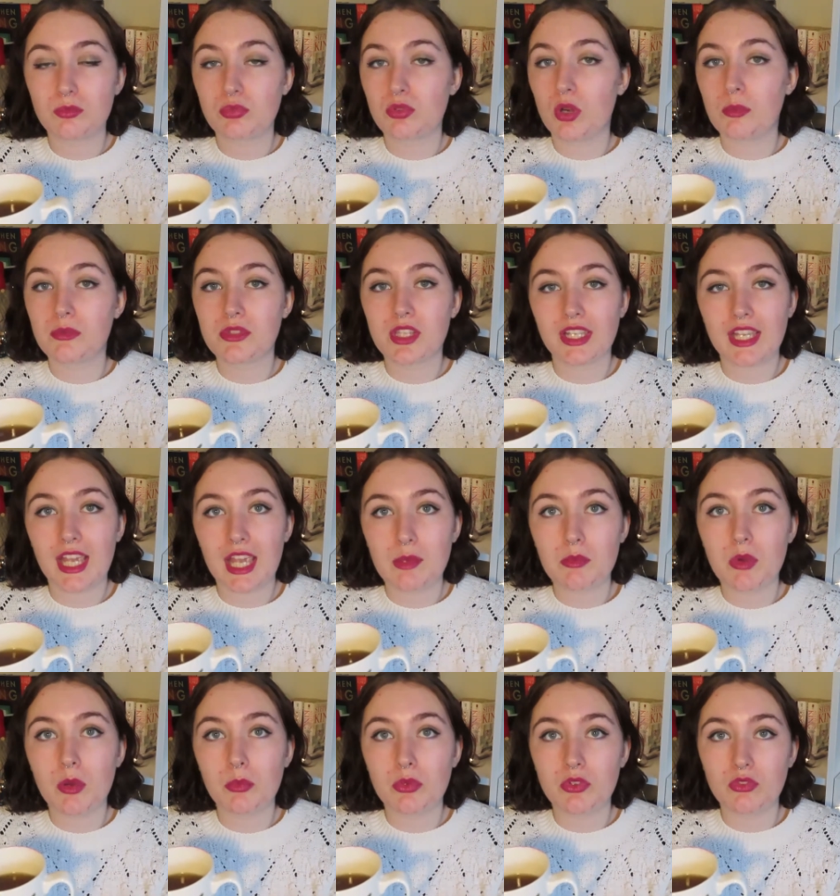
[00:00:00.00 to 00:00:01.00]
prompts I
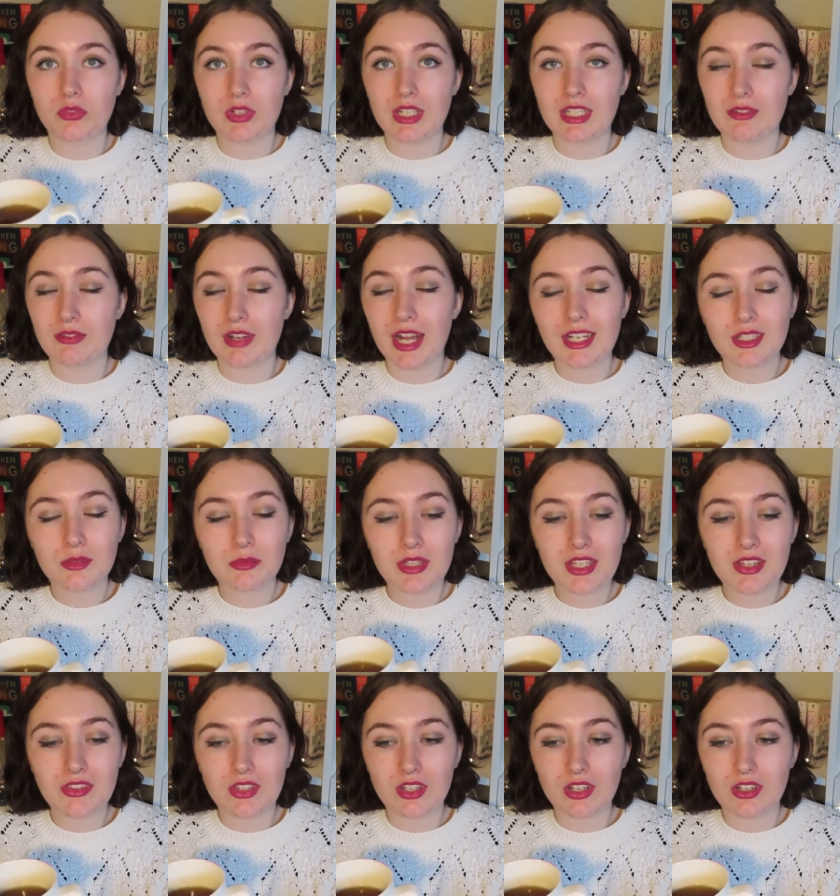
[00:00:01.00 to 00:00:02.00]
came up with really
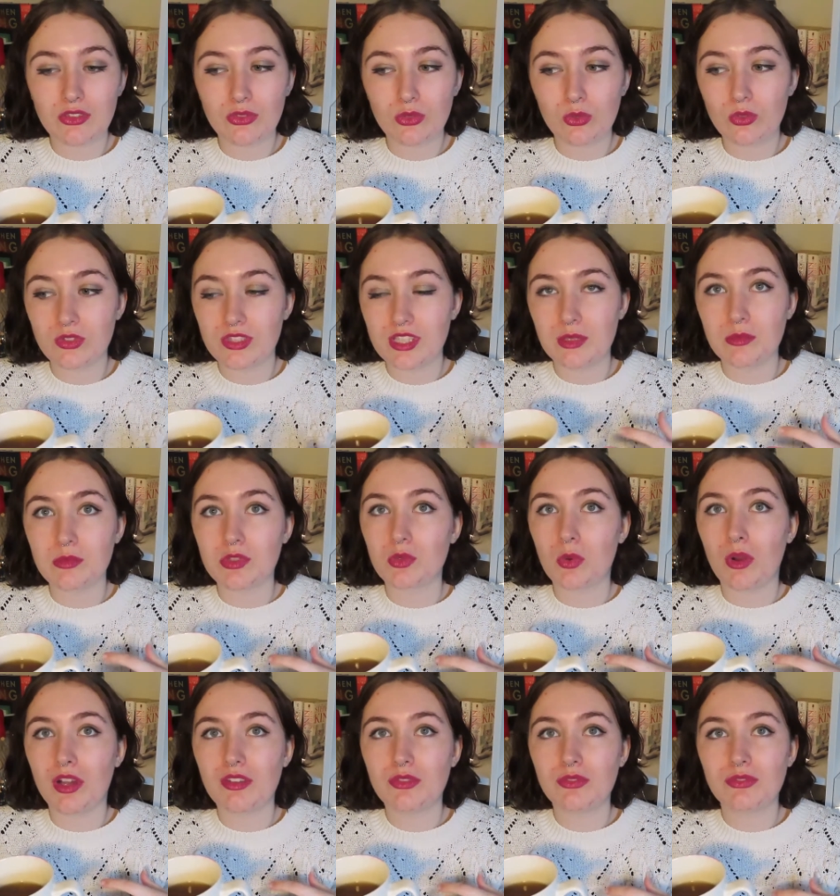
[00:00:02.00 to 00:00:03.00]
randomly that I thought seemed
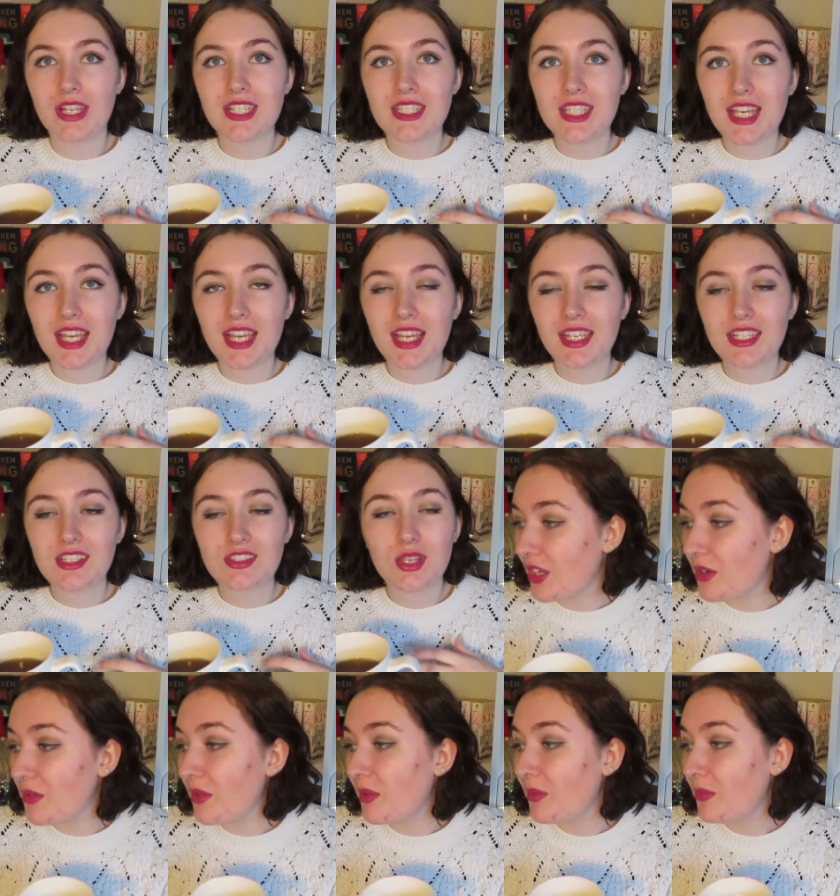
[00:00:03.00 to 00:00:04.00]
quite fitting
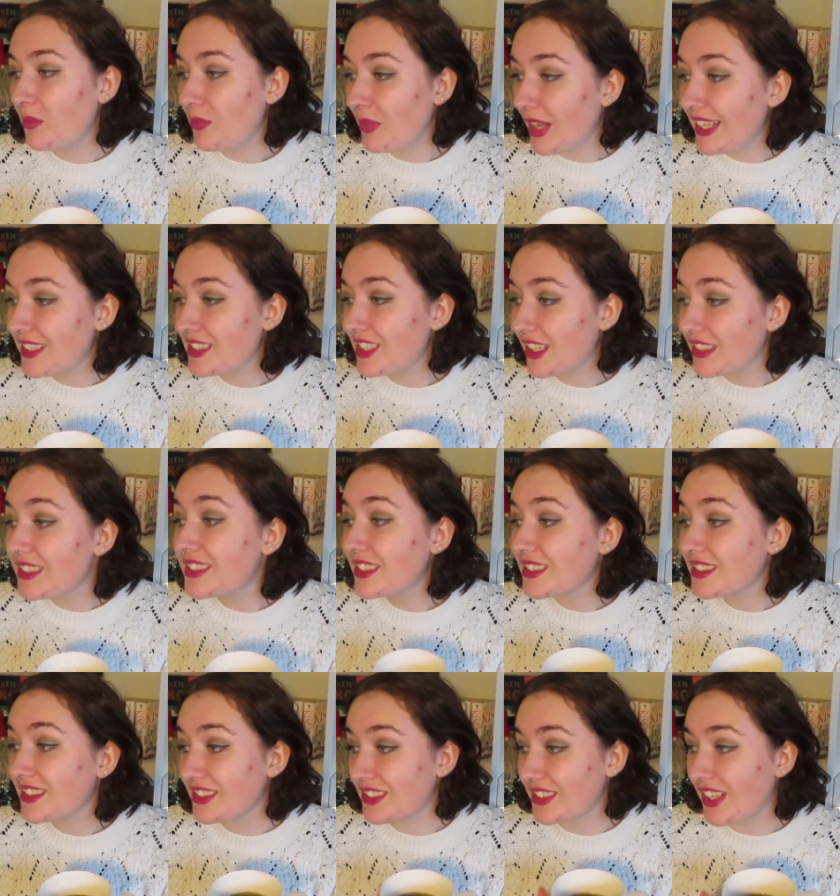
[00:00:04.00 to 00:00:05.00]
so let
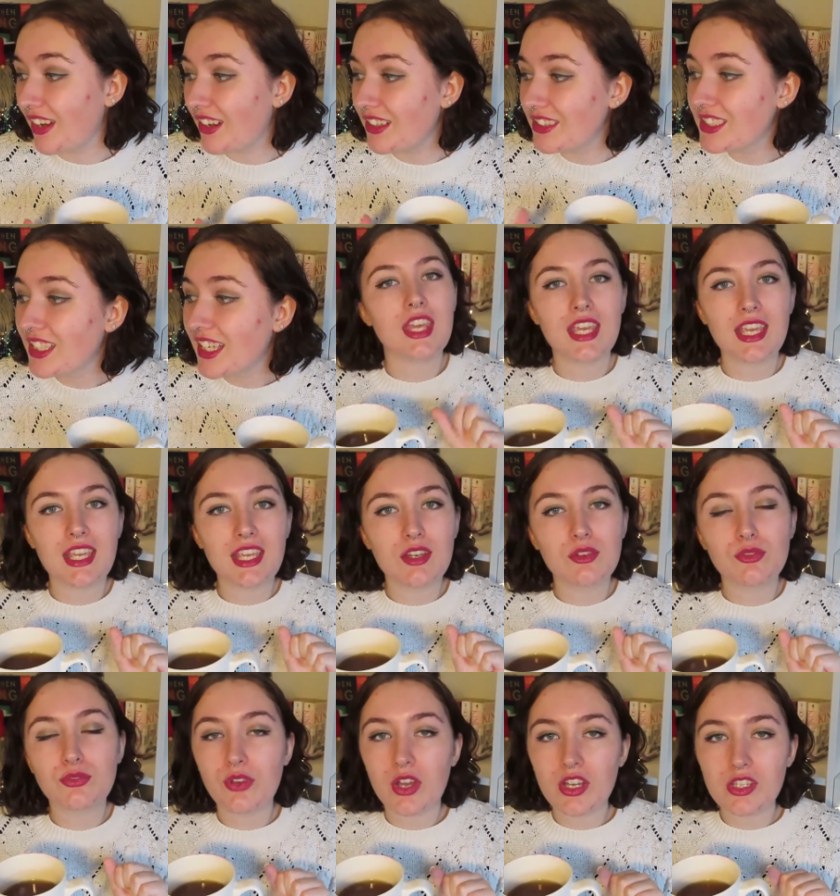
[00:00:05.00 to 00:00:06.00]
us start
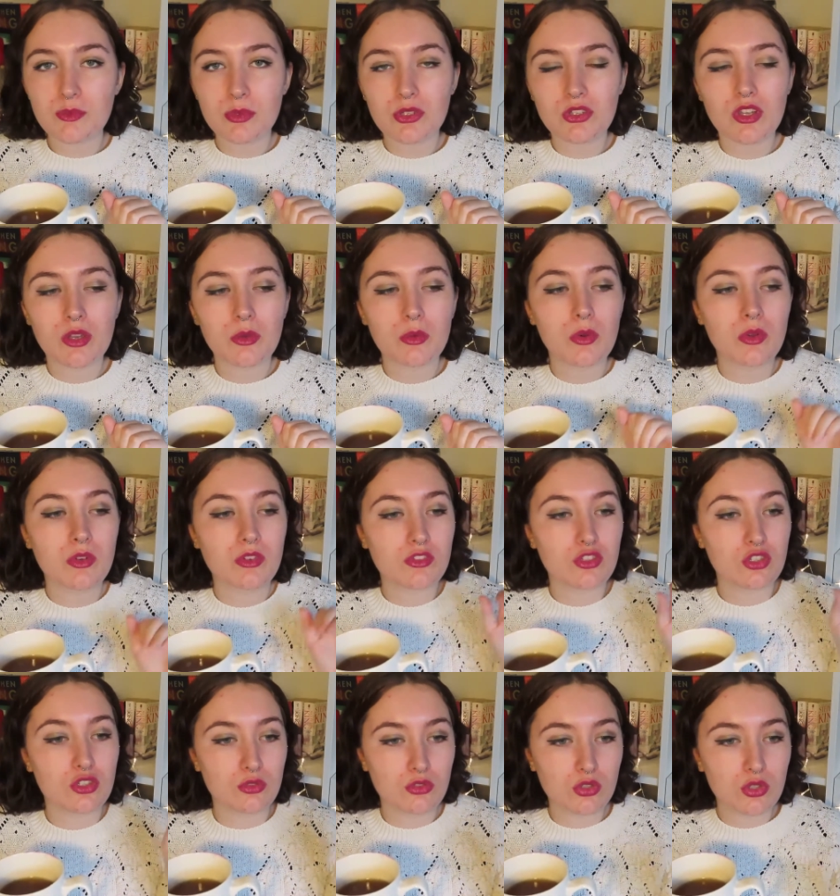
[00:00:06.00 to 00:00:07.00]
the first book that I want
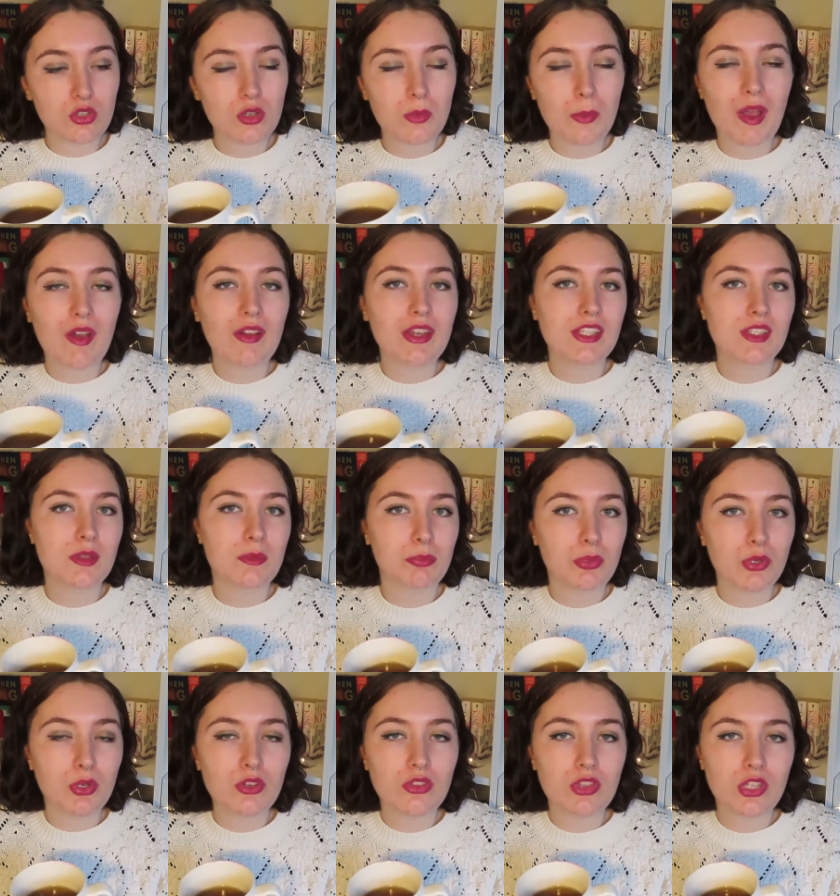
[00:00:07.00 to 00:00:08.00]
to talk about is a
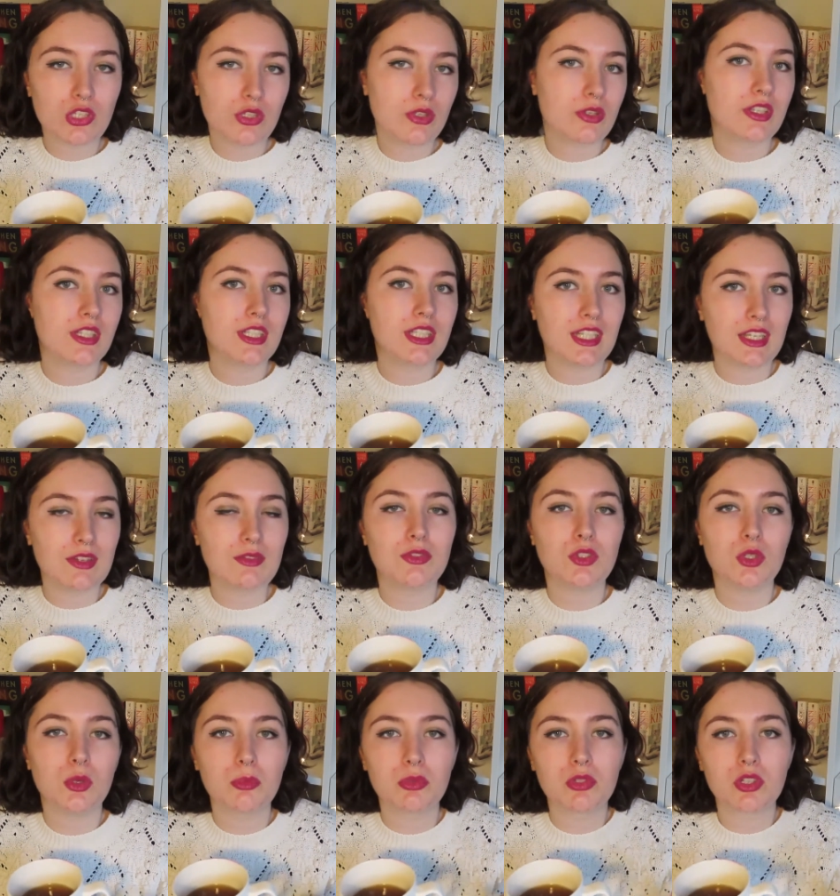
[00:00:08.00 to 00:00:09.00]
book that you could give
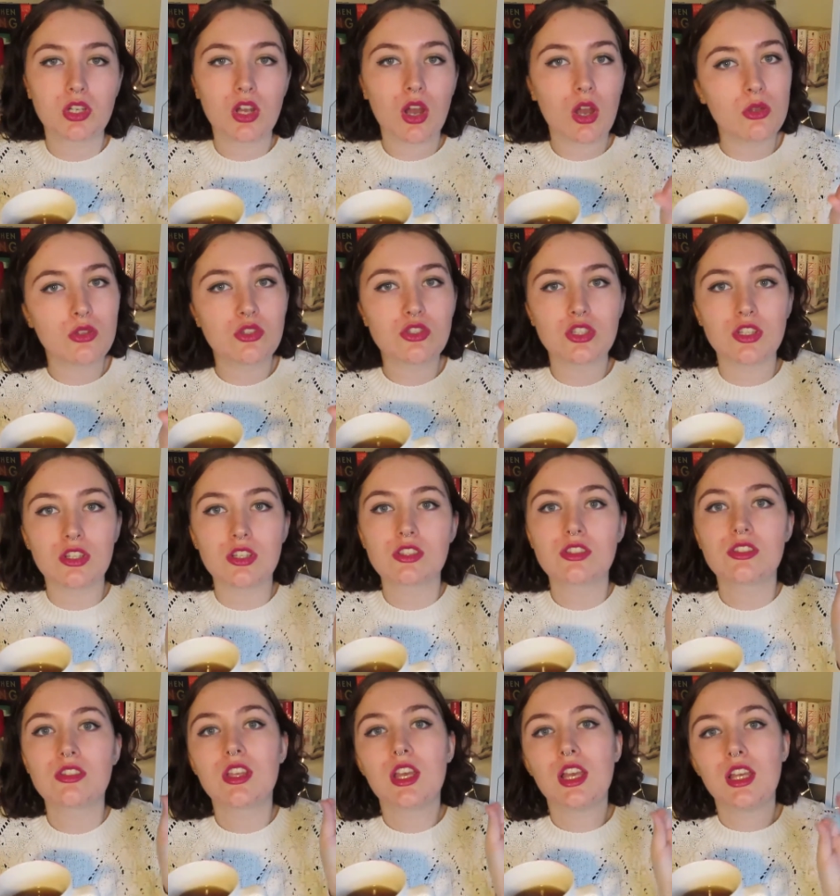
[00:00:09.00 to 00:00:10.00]
your
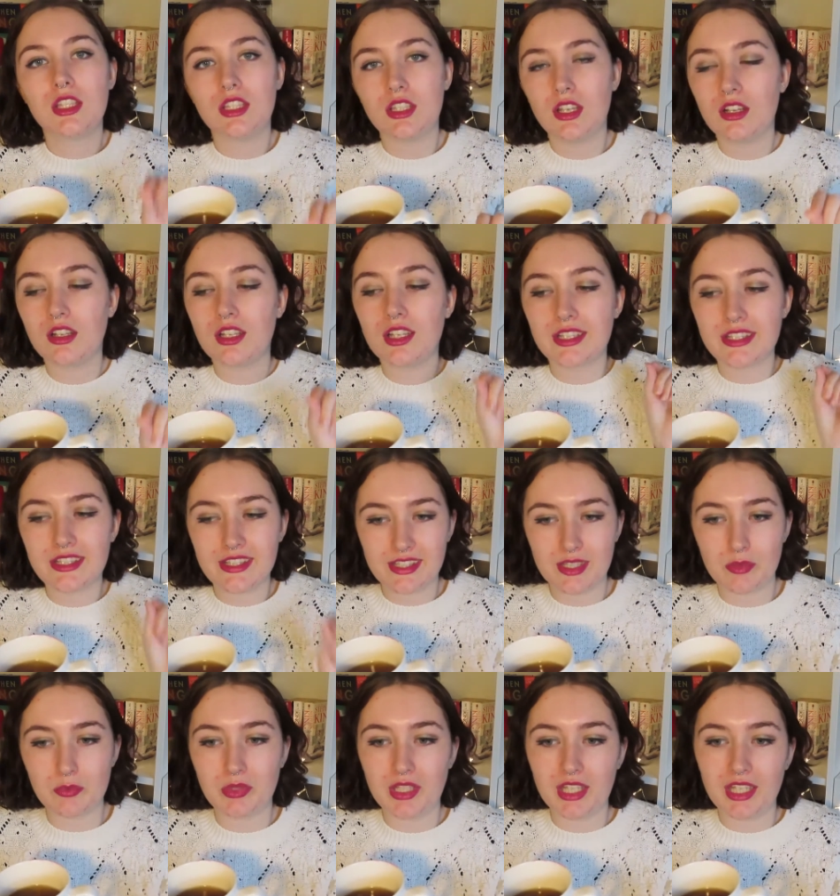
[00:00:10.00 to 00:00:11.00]
precocious younger
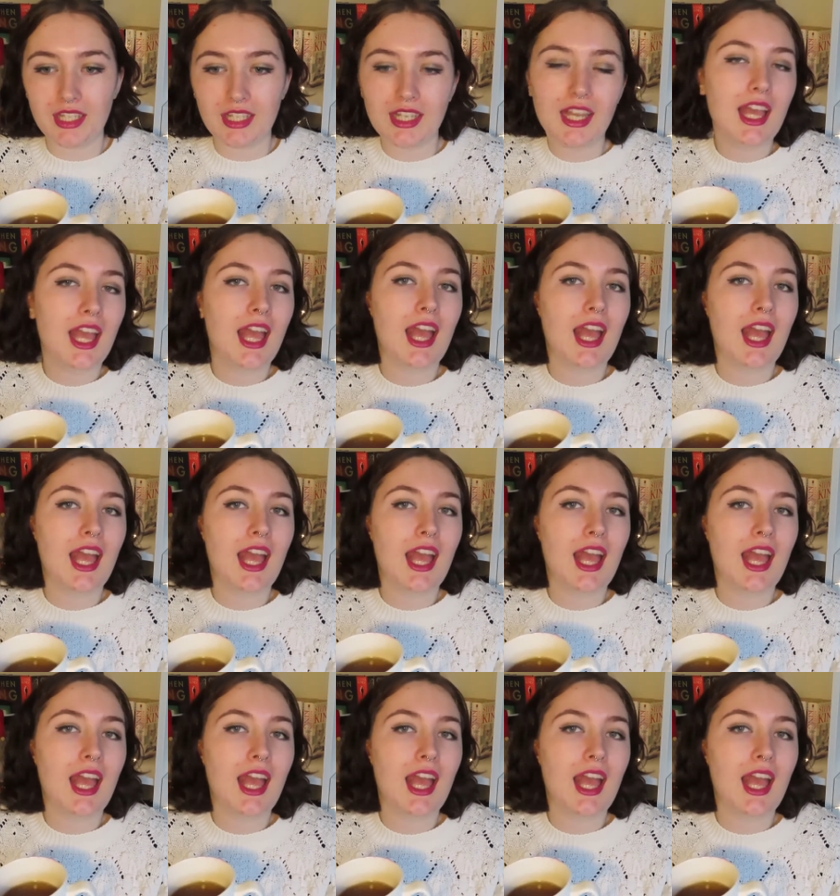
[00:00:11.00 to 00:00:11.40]
sibling